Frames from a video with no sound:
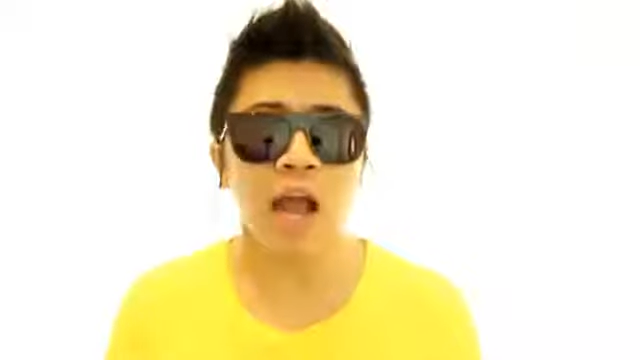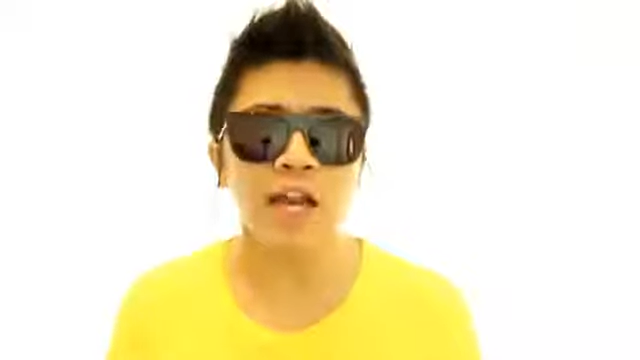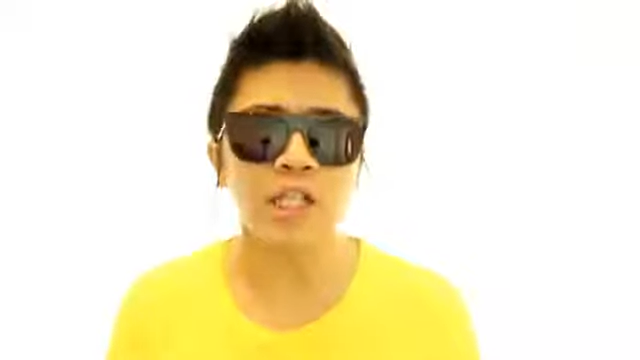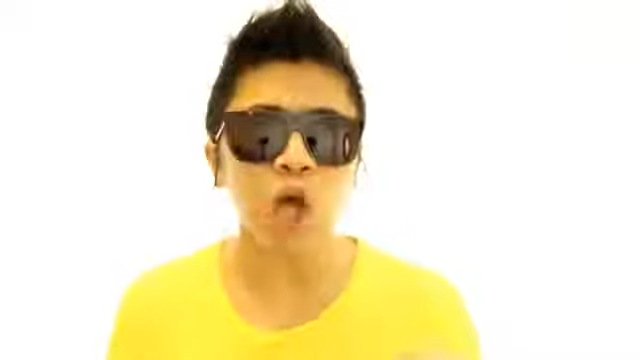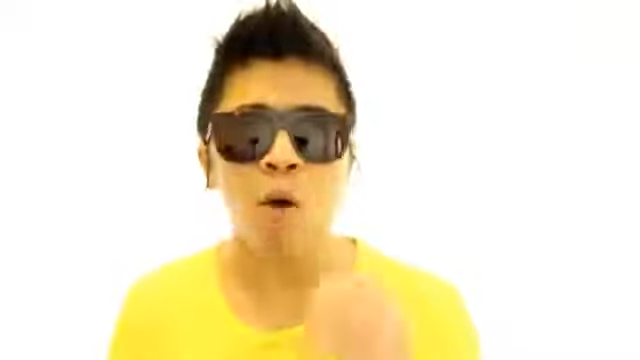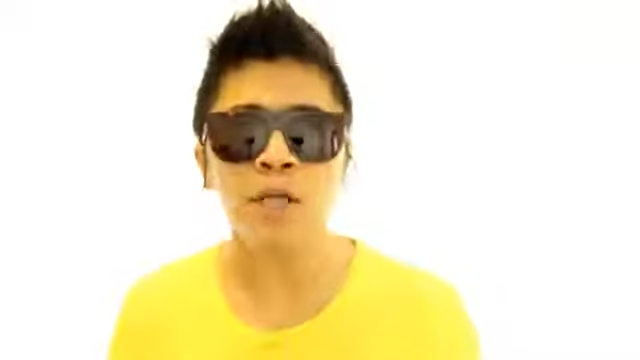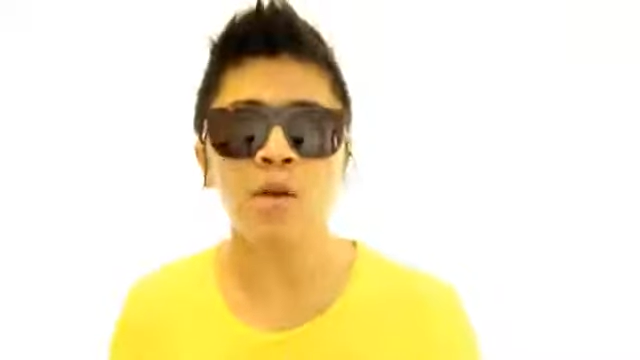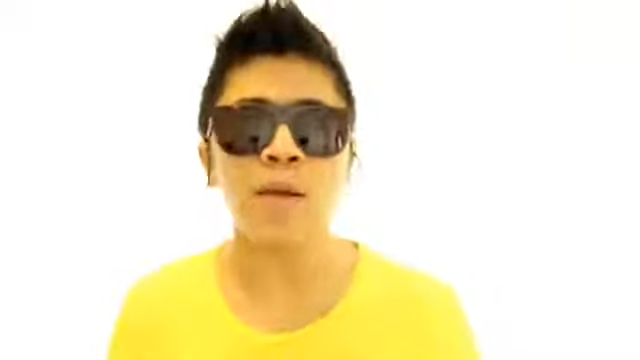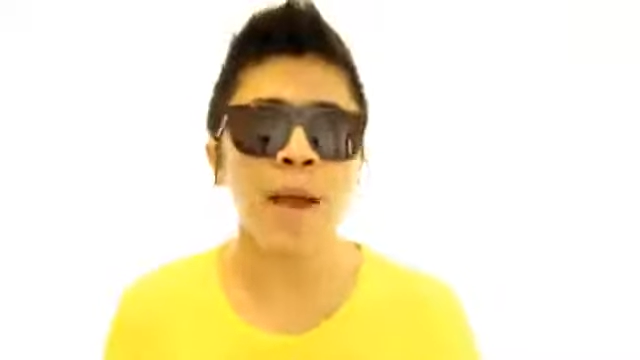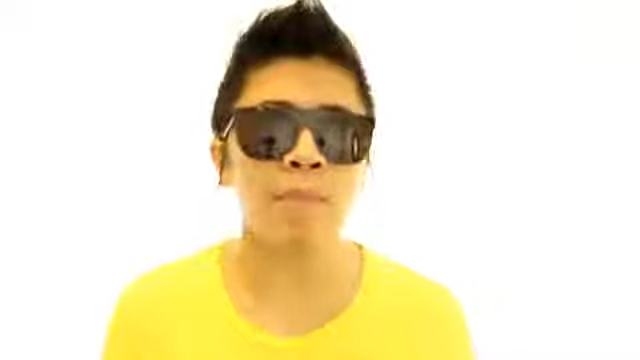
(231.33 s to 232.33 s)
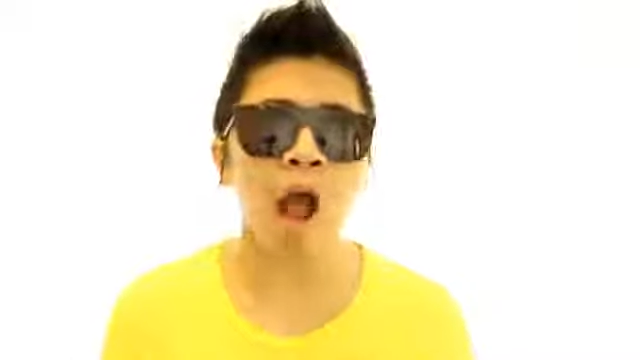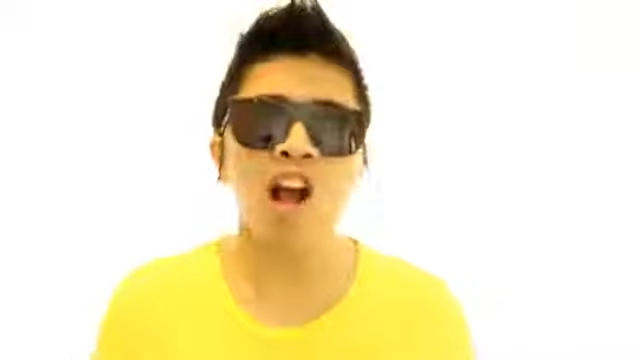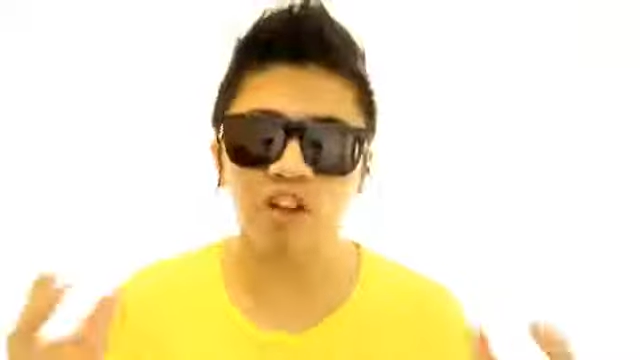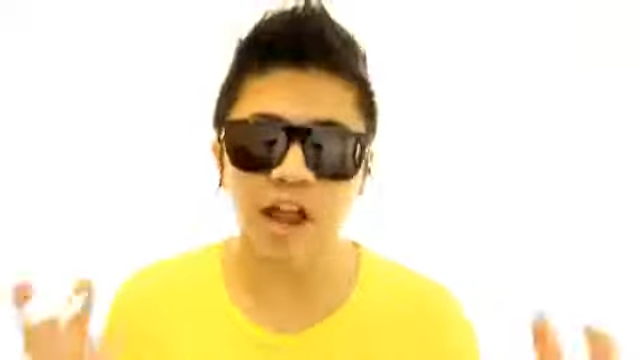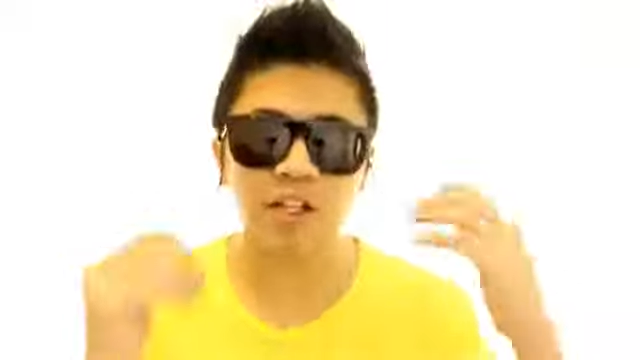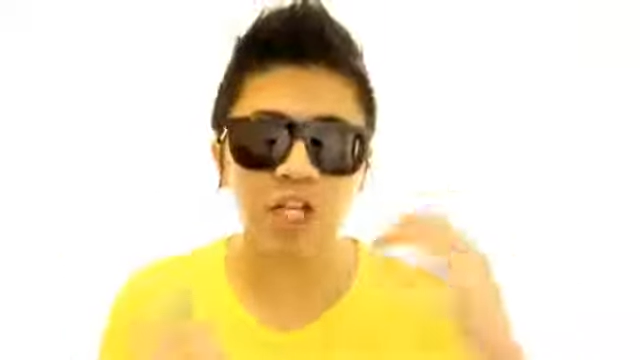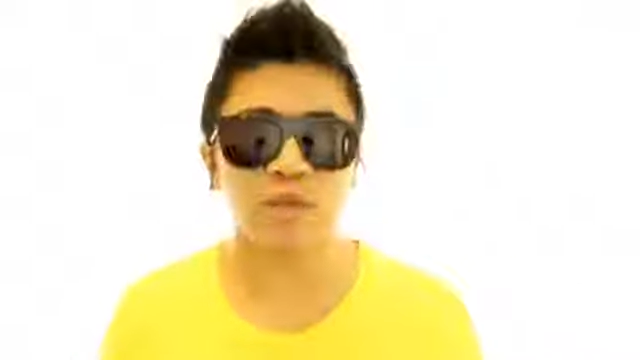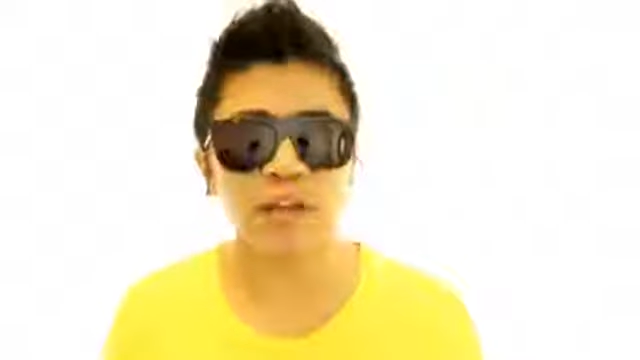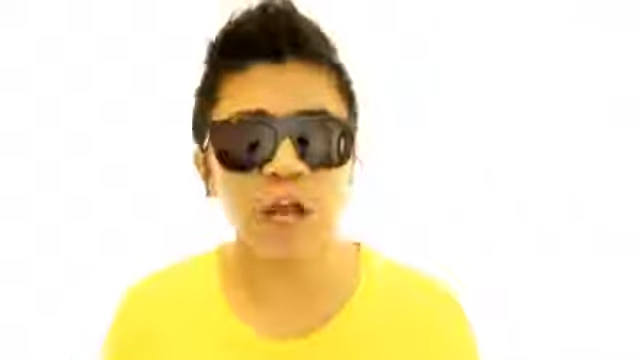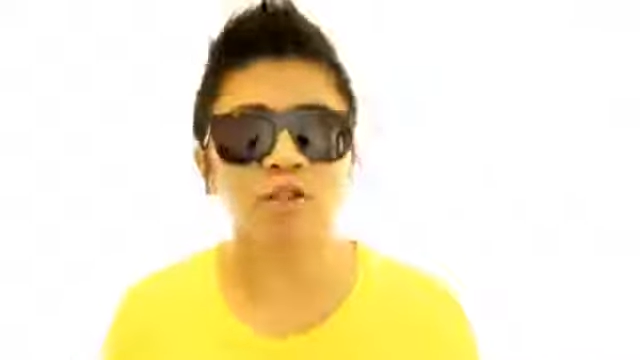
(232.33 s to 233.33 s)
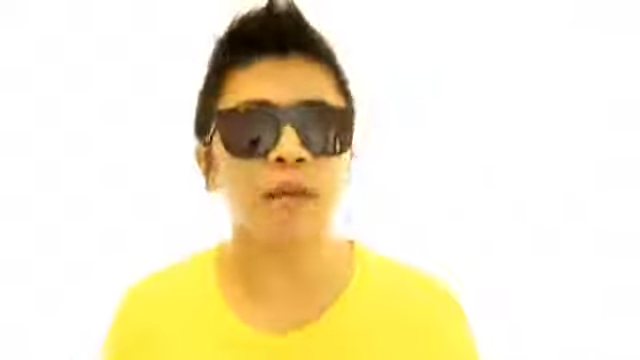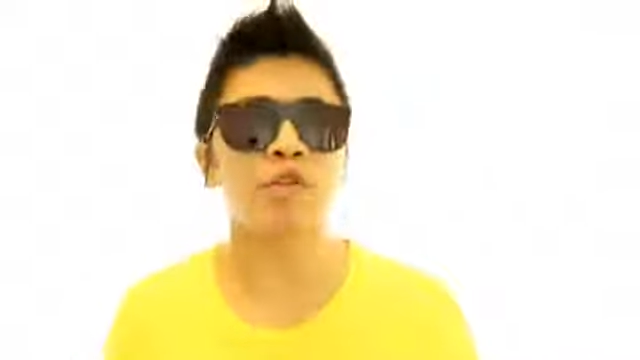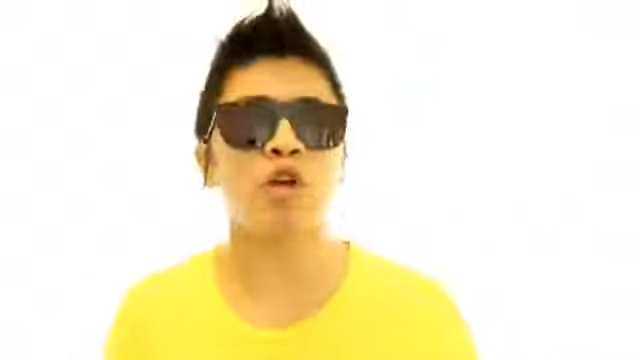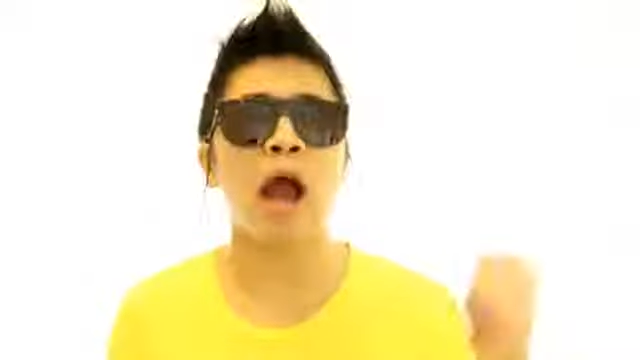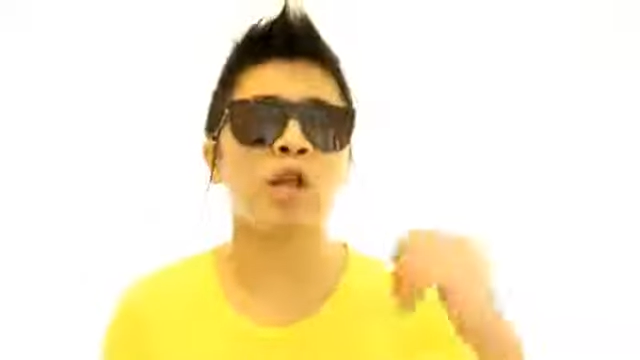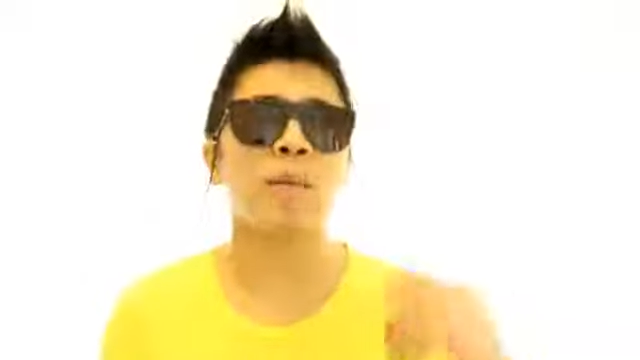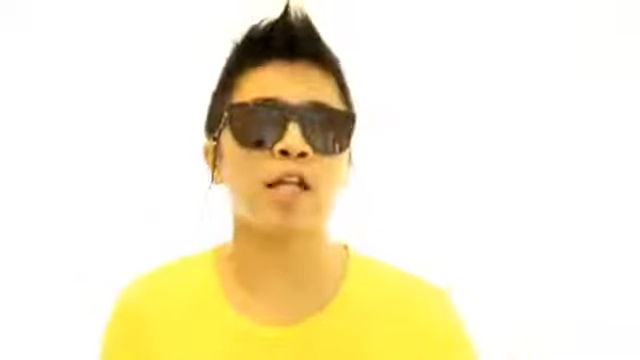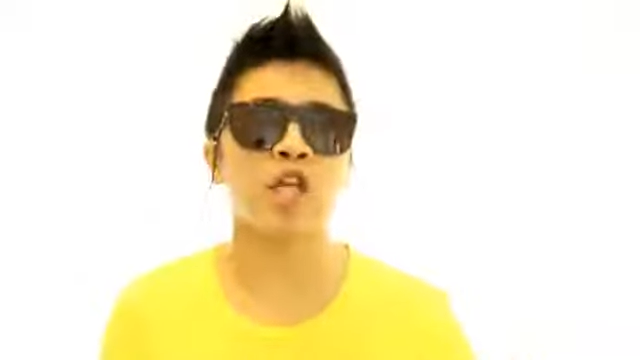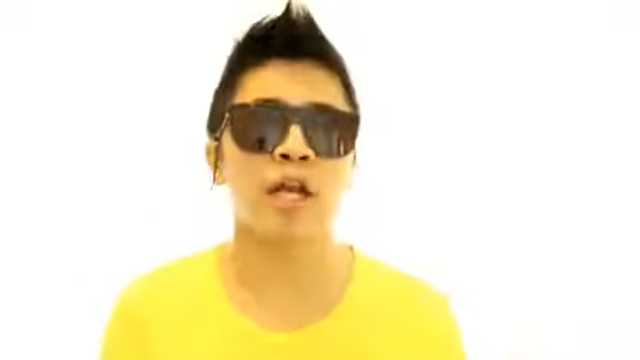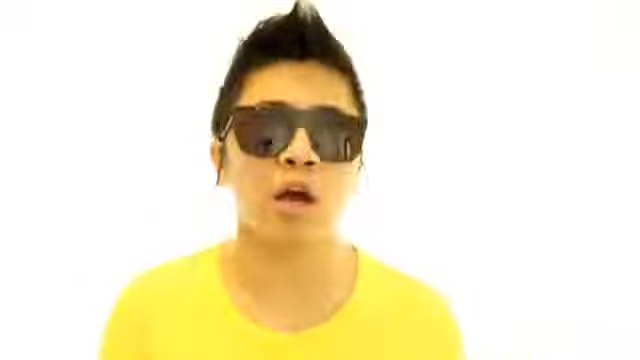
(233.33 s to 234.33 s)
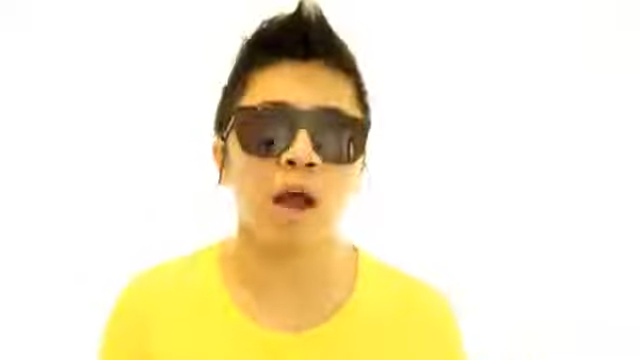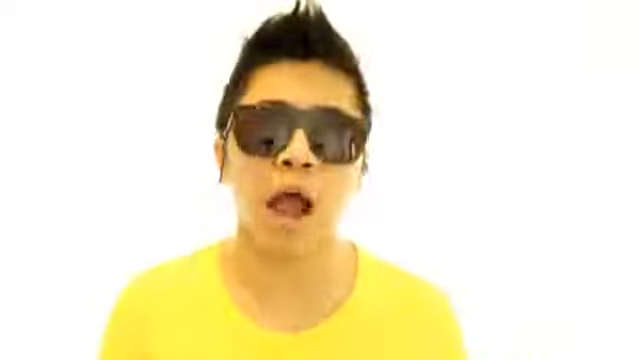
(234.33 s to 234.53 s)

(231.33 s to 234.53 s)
And as always, remember, like this video, subscribe to my channel.